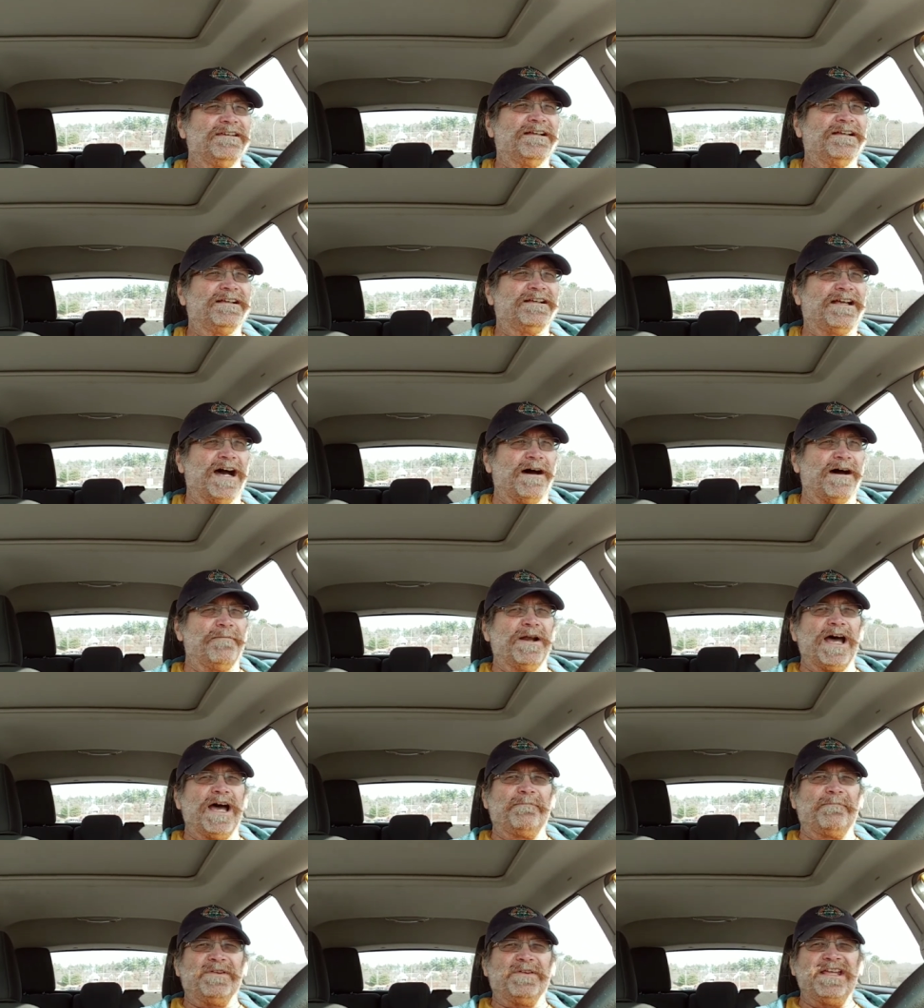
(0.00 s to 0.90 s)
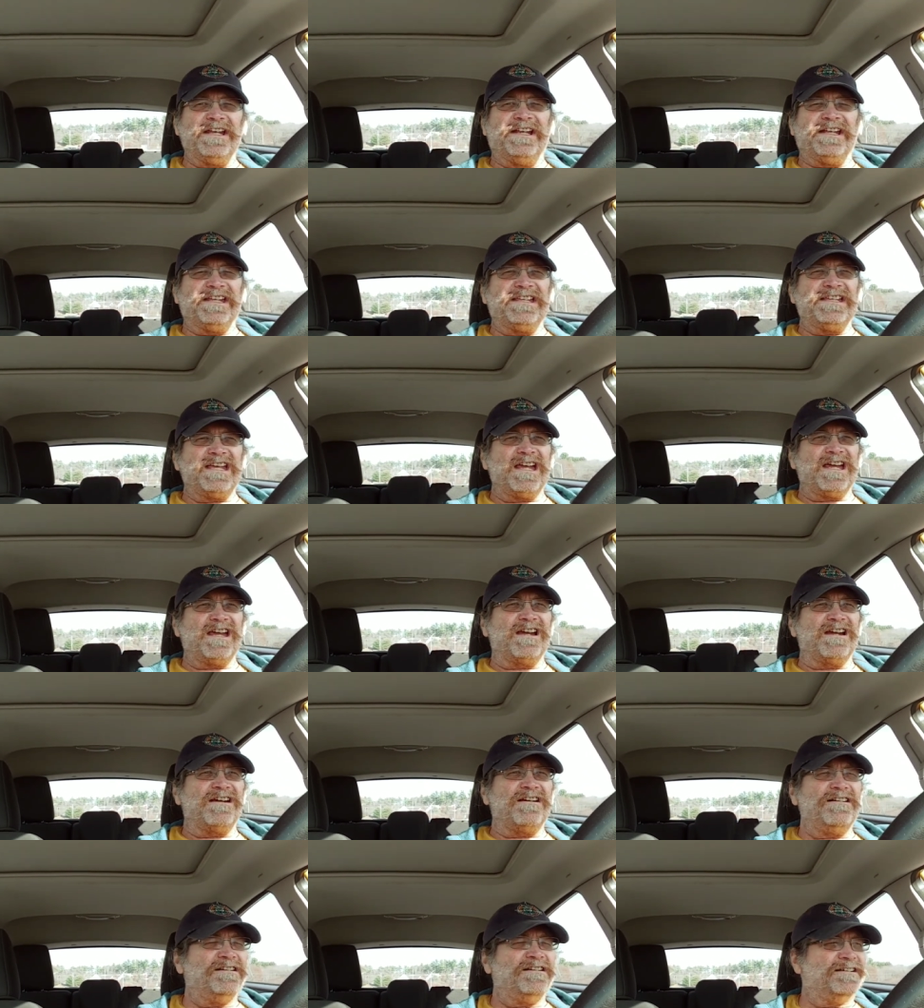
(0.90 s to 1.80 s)
coming up the end of the
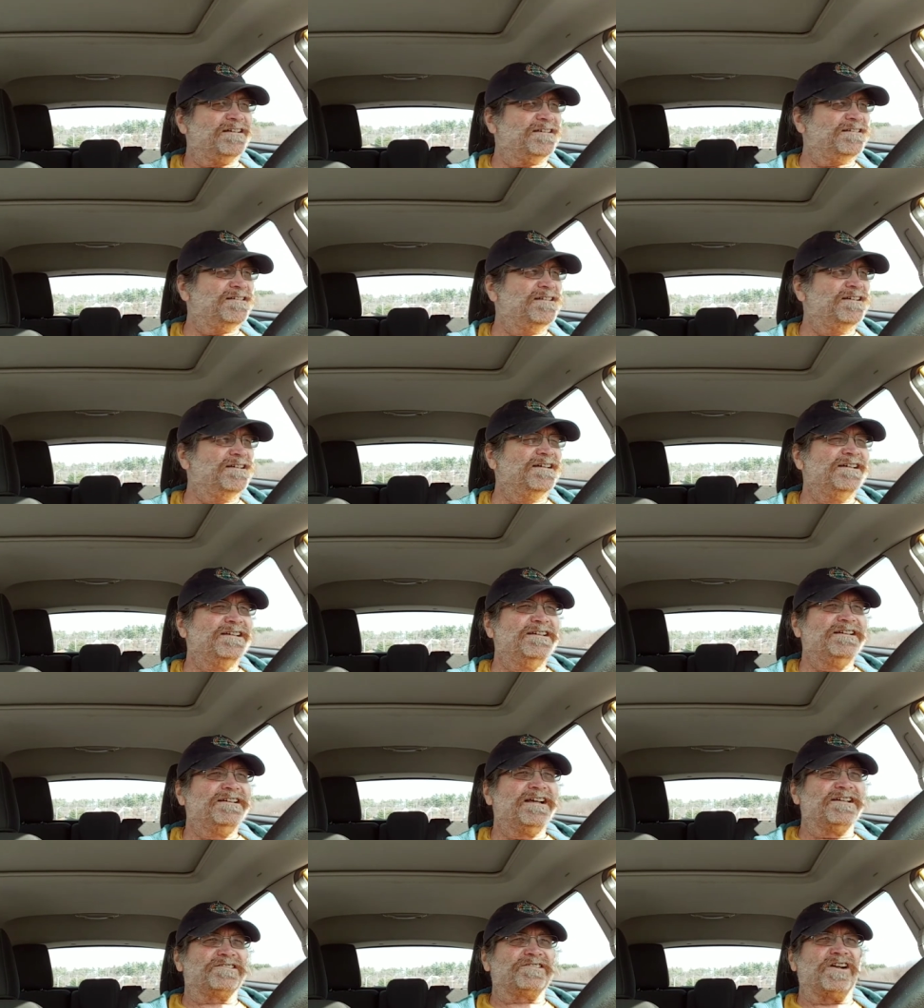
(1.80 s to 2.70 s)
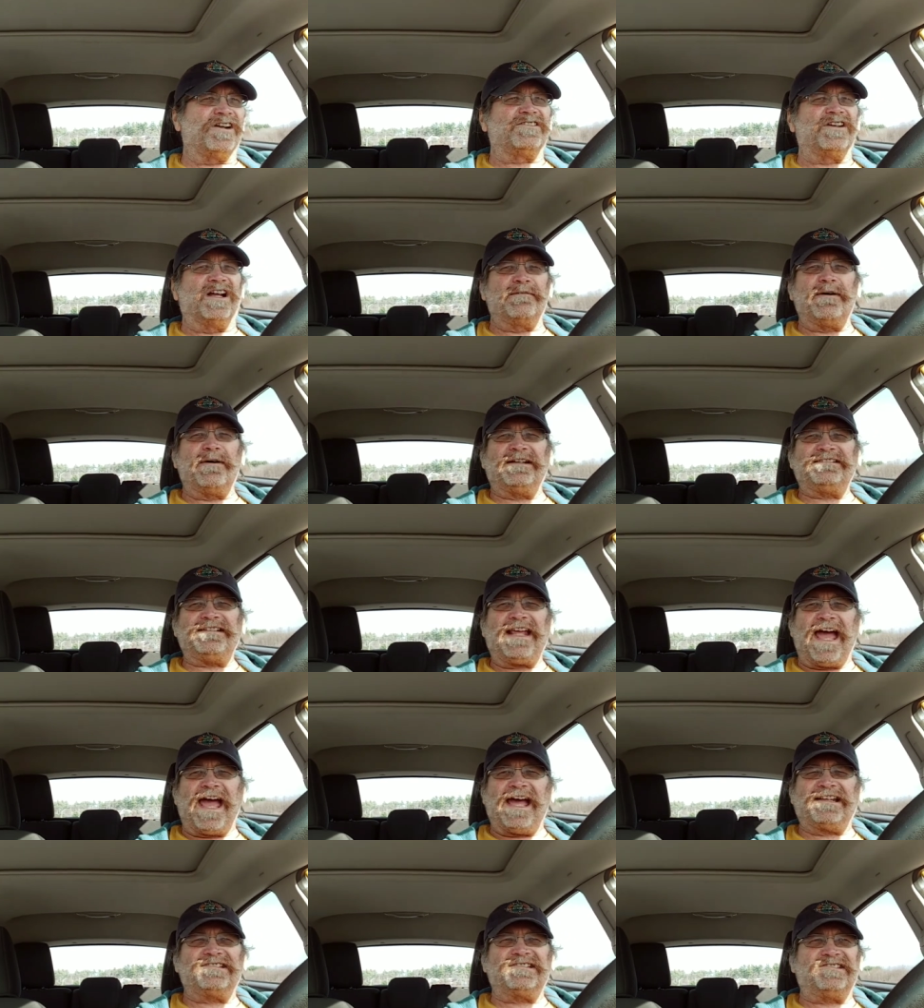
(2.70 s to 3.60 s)
year, i start talking about
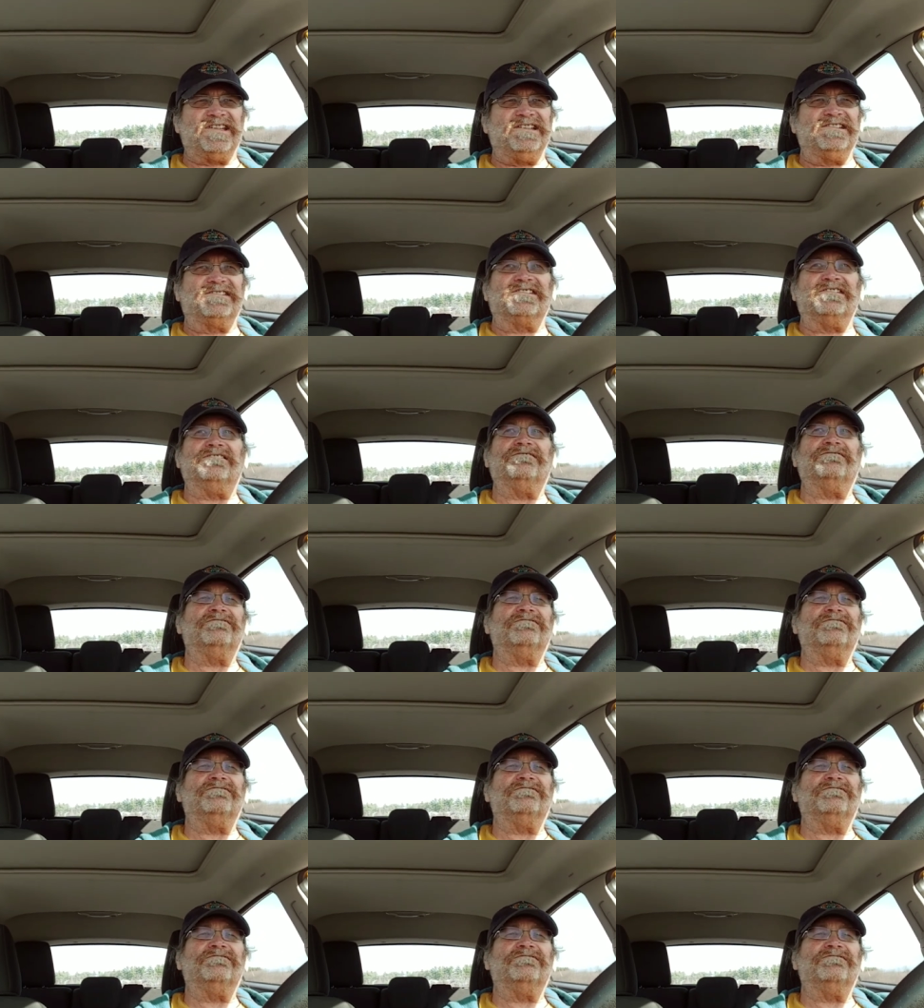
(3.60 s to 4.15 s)
tax season.